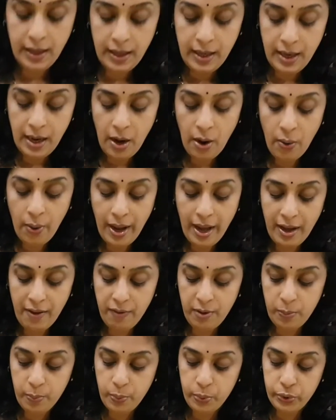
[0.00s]
Now I
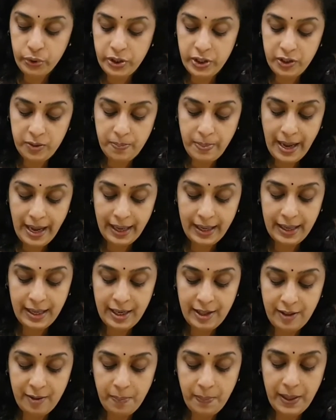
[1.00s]
will put this back in
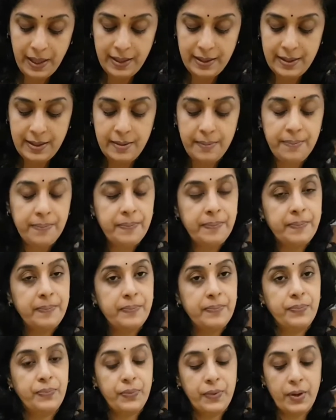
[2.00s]
its place.
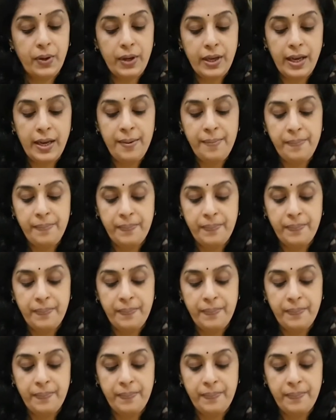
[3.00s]
Okay?